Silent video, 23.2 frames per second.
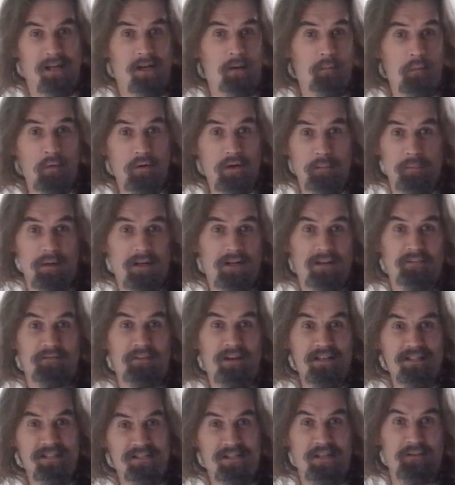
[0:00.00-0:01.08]
and I'm only plucking
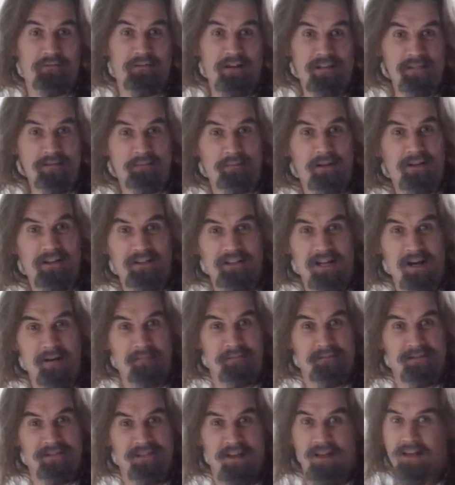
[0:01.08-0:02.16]
pheasant till the pheasant plucker
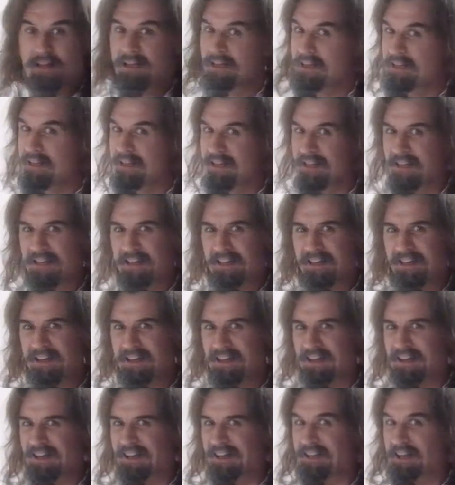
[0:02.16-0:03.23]
comes.
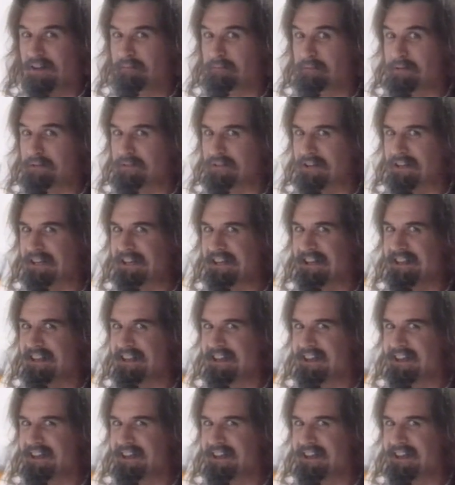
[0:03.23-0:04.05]
And I've been drinking.